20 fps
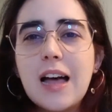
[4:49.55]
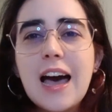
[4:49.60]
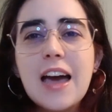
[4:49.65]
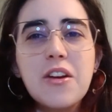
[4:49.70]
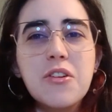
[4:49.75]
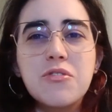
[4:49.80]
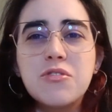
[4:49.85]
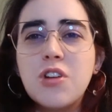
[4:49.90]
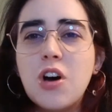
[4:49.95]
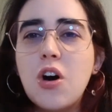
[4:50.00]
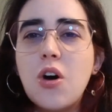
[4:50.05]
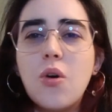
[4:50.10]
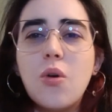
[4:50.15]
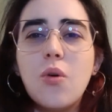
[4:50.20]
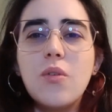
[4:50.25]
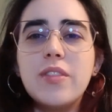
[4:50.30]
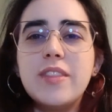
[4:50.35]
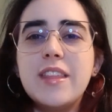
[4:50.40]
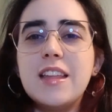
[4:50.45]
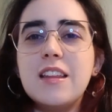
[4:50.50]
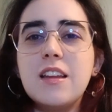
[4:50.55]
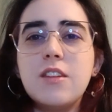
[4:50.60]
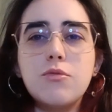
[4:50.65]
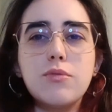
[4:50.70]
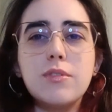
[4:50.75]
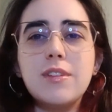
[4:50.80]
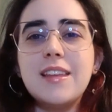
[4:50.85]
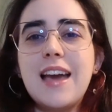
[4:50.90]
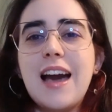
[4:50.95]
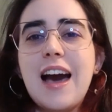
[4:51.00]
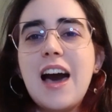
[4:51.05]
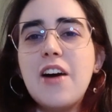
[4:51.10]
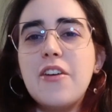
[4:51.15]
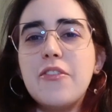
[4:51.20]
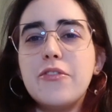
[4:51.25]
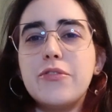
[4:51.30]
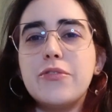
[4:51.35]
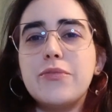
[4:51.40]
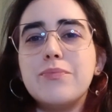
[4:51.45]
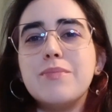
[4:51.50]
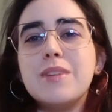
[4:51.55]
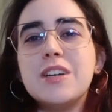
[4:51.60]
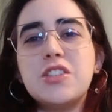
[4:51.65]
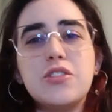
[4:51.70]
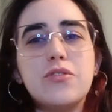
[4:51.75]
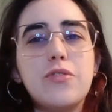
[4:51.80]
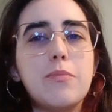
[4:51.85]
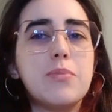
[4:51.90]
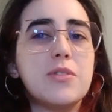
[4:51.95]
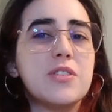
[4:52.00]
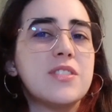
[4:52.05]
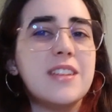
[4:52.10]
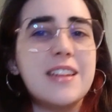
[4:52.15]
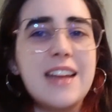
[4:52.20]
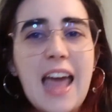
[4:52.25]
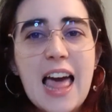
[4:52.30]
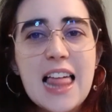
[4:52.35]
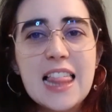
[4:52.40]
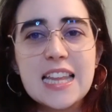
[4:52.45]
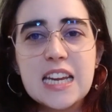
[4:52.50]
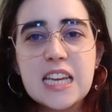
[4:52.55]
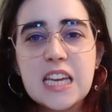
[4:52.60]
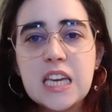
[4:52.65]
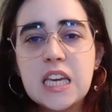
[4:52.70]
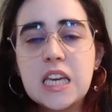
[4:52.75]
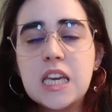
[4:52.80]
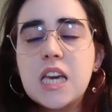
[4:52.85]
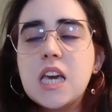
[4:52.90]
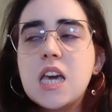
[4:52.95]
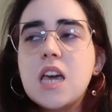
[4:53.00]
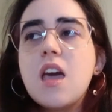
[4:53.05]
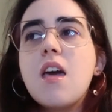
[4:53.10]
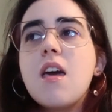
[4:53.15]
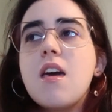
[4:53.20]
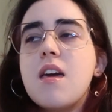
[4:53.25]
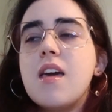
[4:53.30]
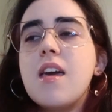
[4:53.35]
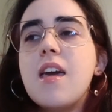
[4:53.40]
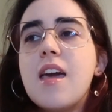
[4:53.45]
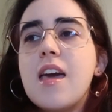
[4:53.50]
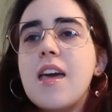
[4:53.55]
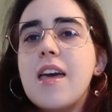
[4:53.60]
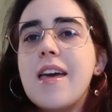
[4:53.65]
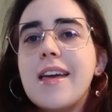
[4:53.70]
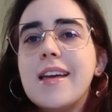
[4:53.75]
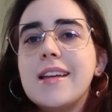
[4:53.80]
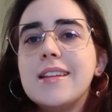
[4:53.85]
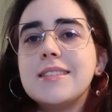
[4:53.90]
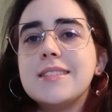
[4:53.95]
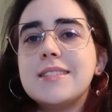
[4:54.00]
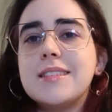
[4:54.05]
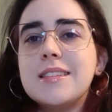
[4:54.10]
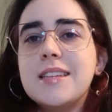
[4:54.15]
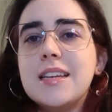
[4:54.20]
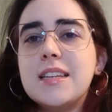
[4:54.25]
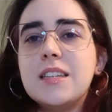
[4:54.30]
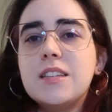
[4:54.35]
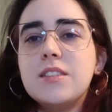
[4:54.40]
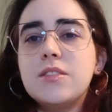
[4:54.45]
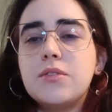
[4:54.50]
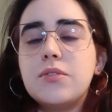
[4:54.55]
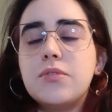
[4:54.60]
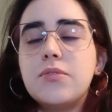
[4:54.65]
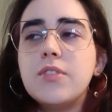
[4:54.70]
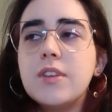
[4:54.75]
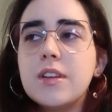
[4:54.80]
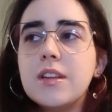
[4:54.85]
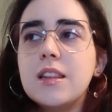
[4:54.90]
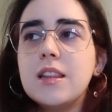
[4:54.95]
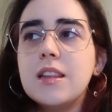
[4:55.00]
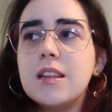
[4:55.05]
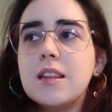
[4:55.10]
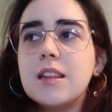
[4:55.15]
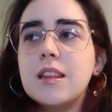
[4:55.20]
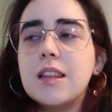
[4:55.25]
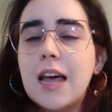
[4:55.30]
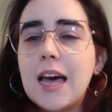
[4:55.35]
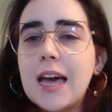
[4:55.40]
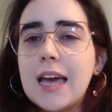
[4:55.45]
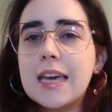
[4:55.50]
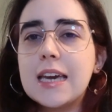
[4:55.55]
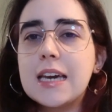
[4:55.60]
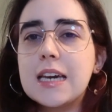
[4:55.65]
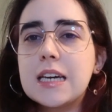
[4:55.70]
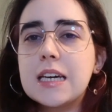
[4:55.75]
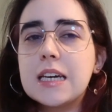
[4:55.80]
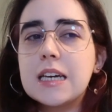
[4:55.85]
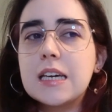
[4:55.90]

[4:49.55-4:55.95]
I don't know. They didn't really have much of a personality and they didn't feel like